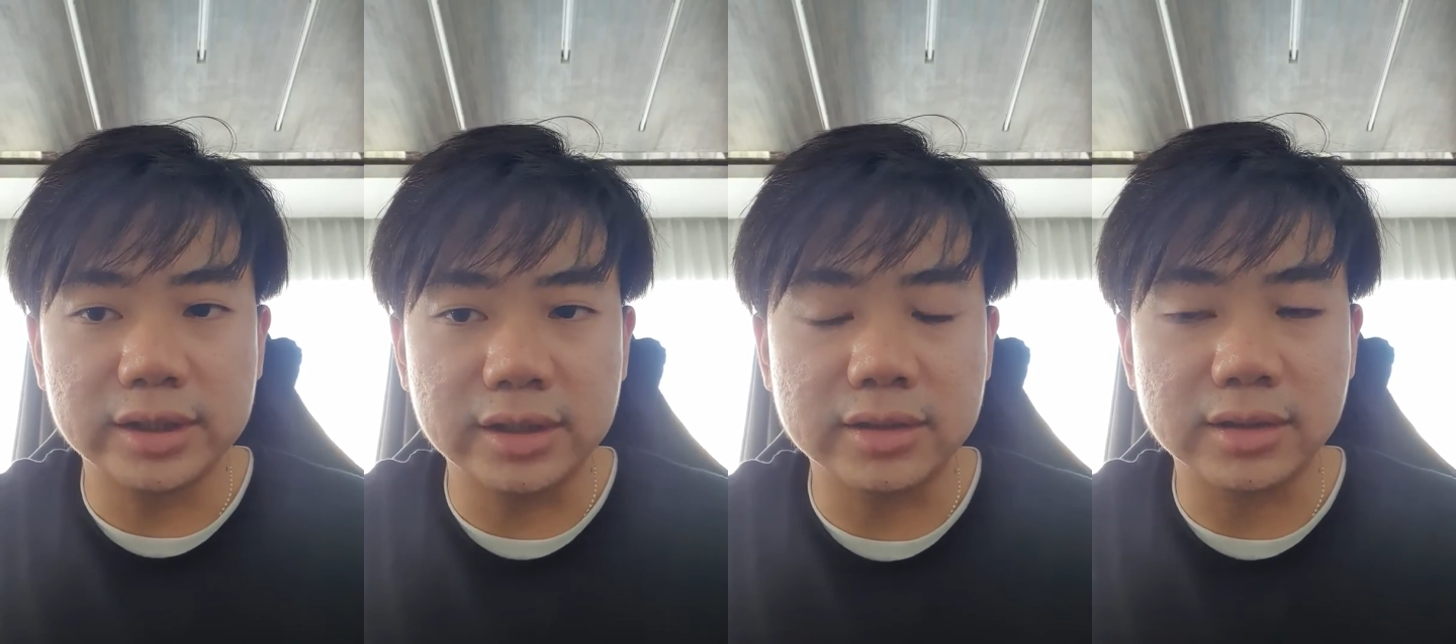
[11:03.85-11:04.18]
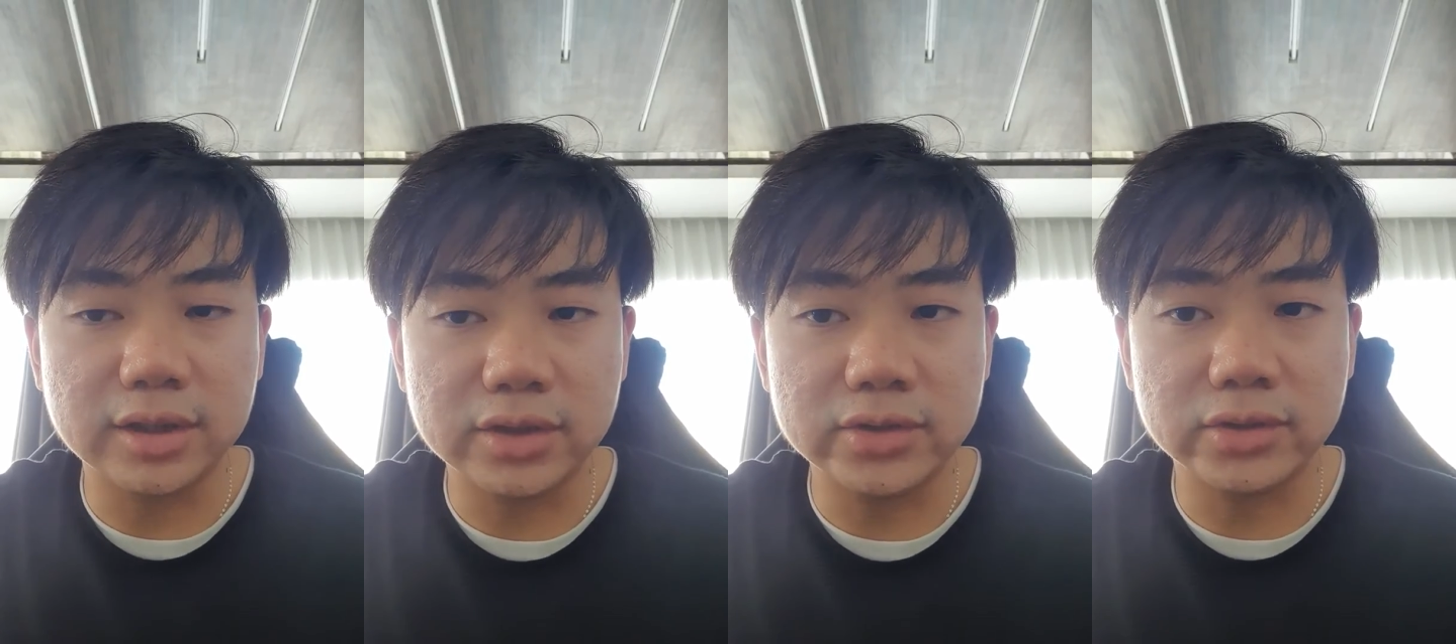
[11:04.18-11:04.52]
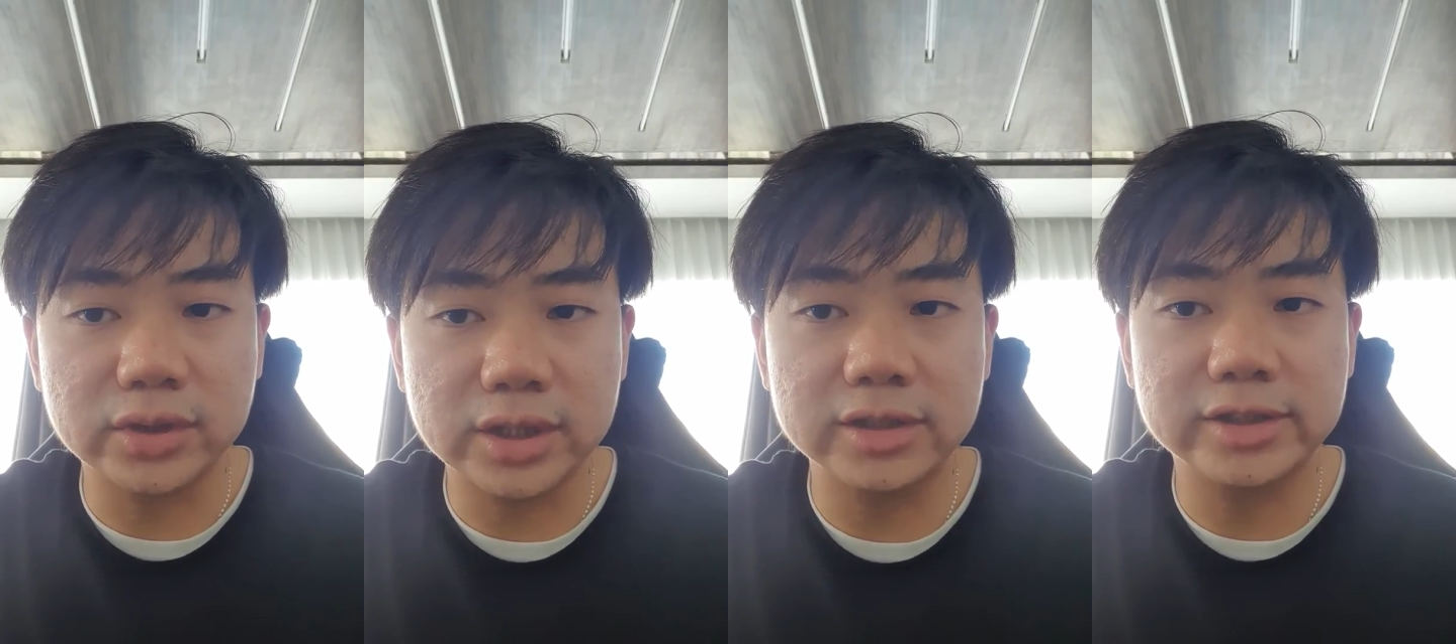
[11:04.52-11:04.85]

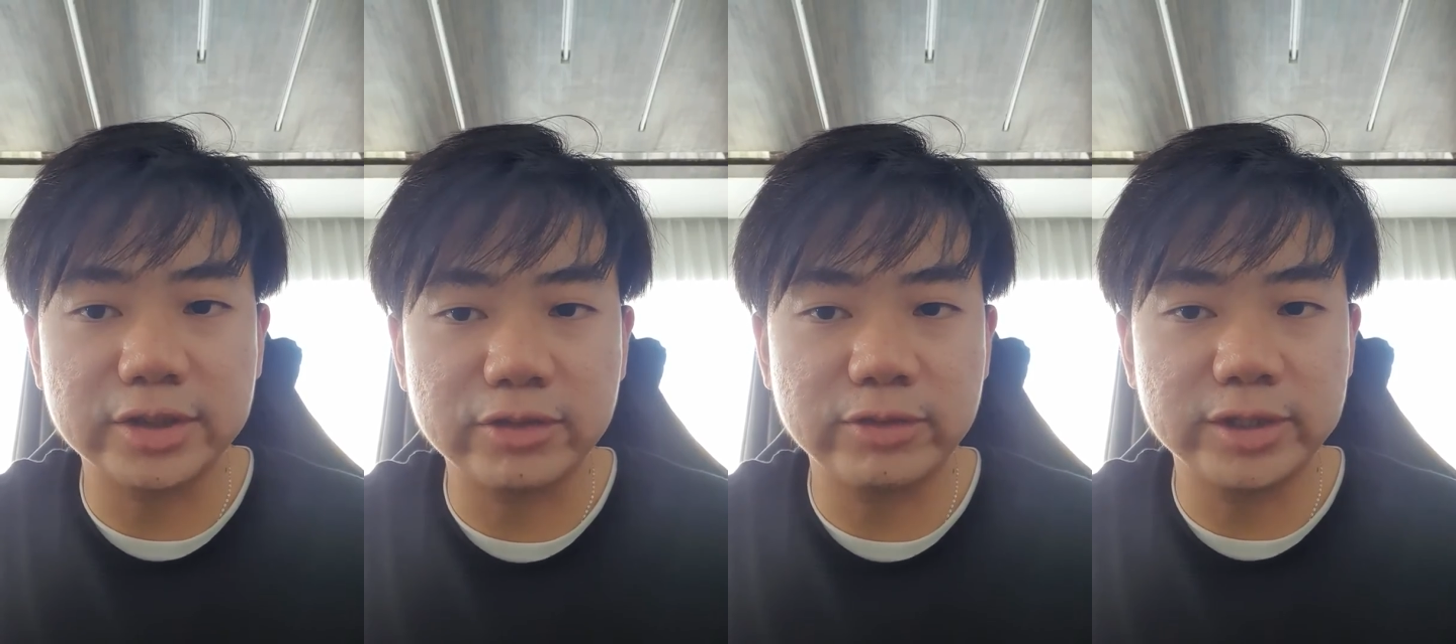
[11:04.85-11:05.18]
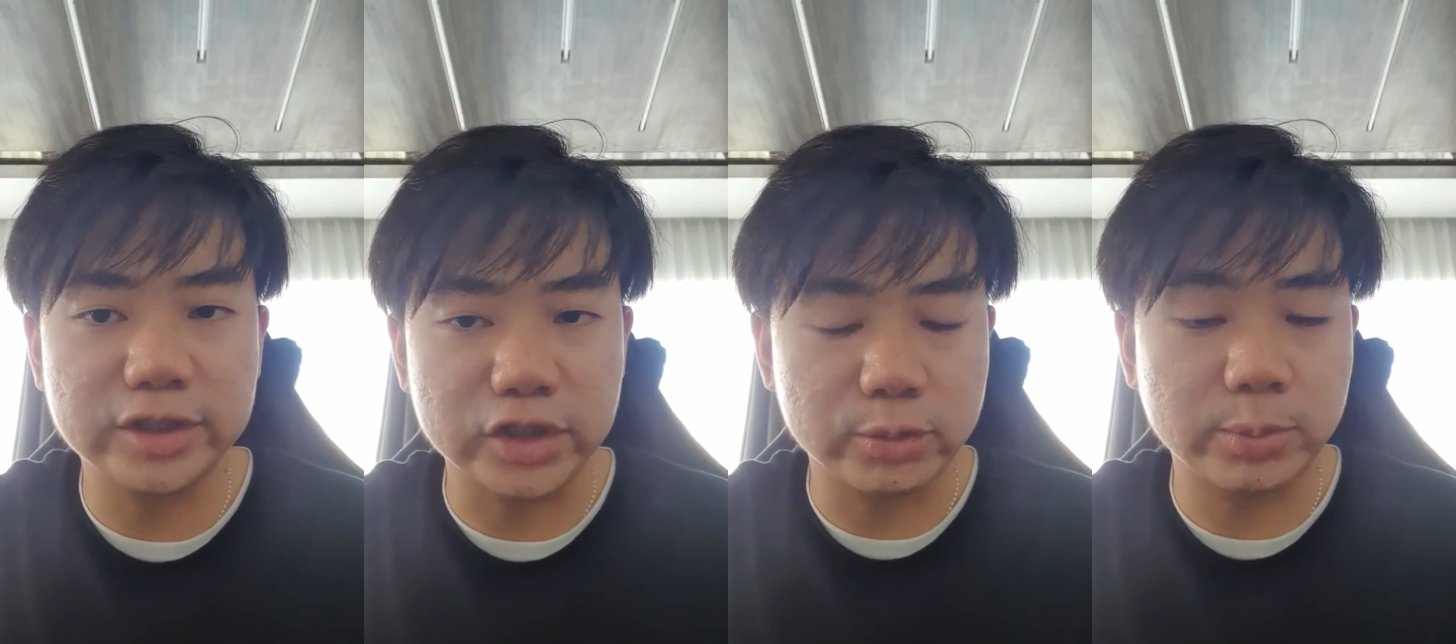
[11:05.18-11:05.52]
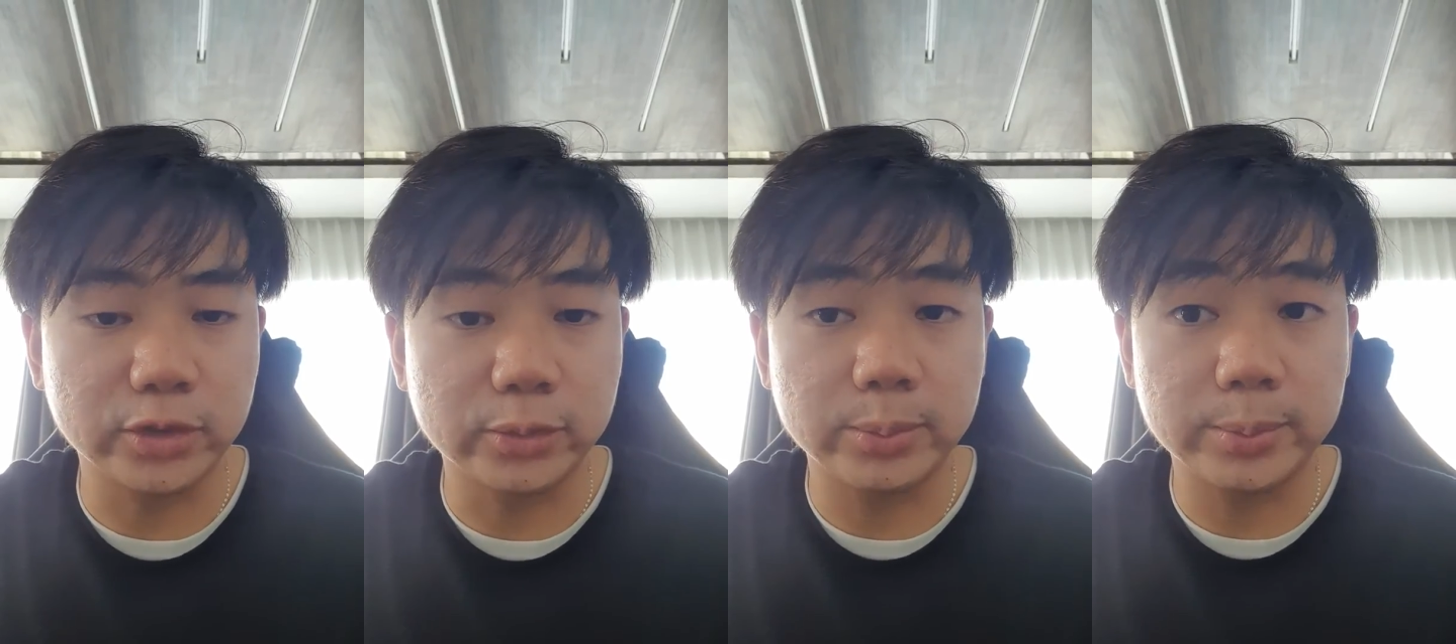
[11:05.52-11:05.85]
international civil
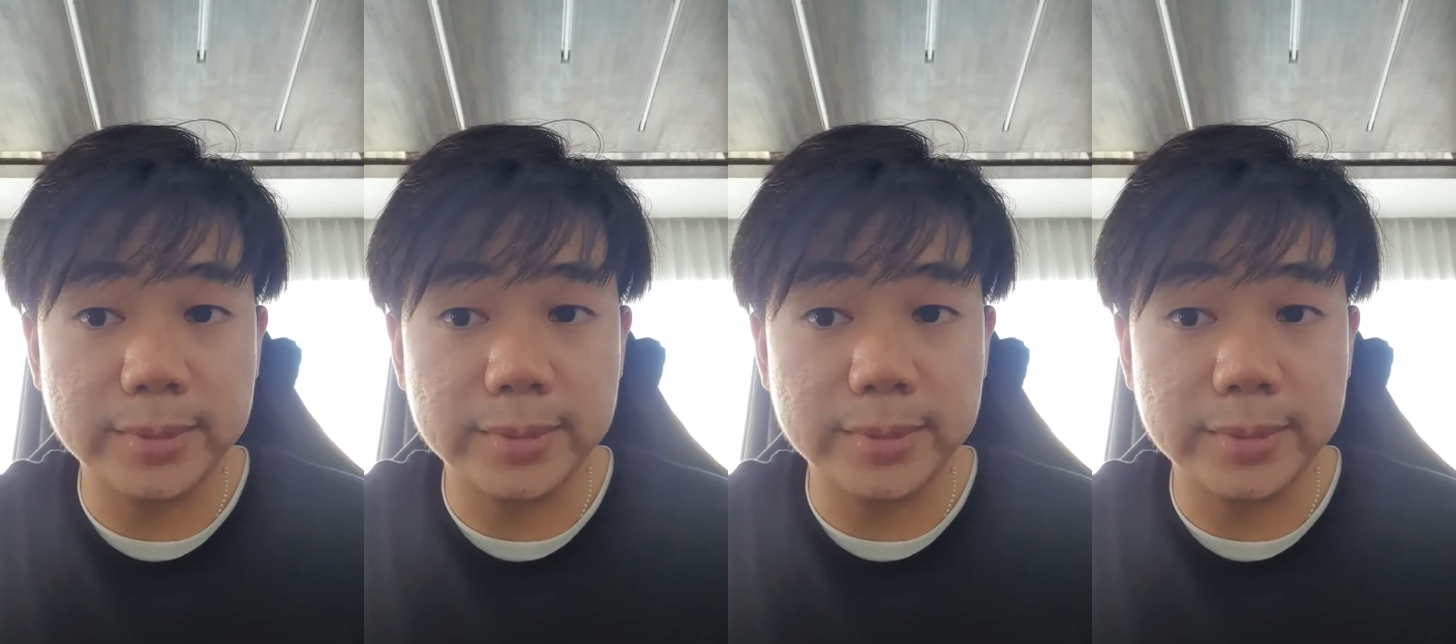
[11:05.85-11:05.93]
dispute